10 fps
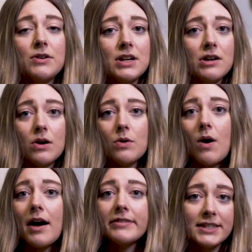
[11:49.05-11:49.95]
you can go
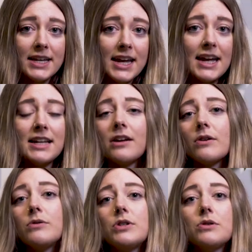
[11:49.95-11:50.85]
off-site and
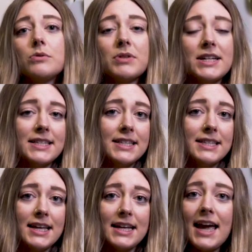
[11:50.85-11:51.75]
go to
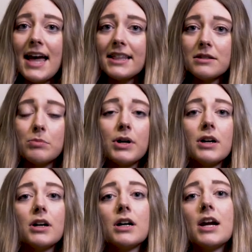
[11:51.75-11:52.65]
places like
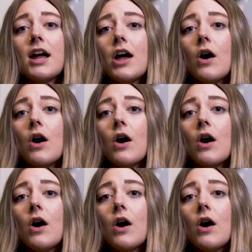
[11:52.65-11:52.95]
Gatlinburg